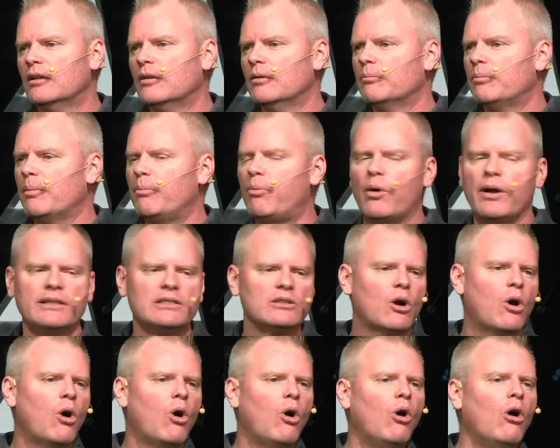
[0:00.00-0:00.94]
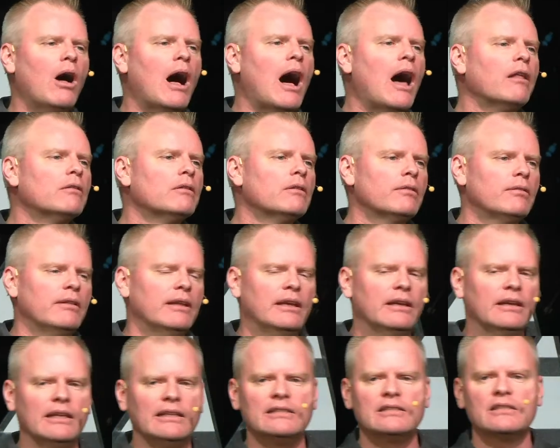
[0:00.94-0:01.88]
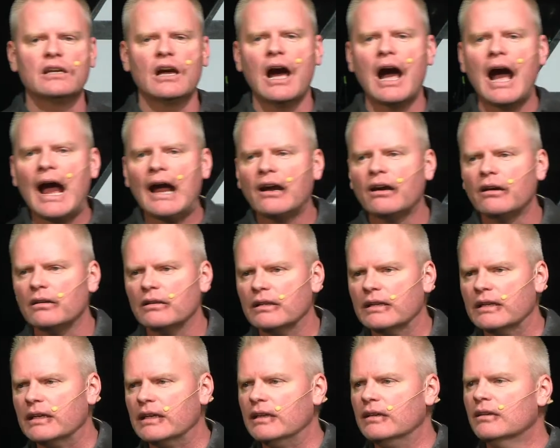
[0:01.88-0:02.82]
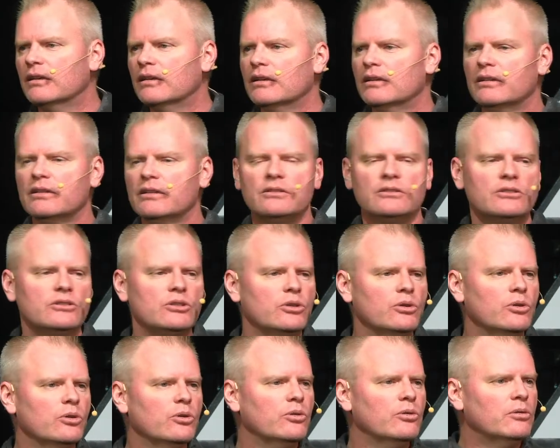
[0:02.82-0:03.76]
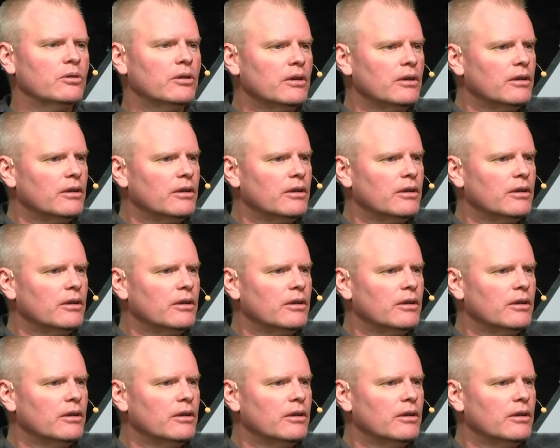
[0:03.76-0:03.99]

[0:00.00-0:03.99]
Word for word: but boy, it's a whole other thing entirely to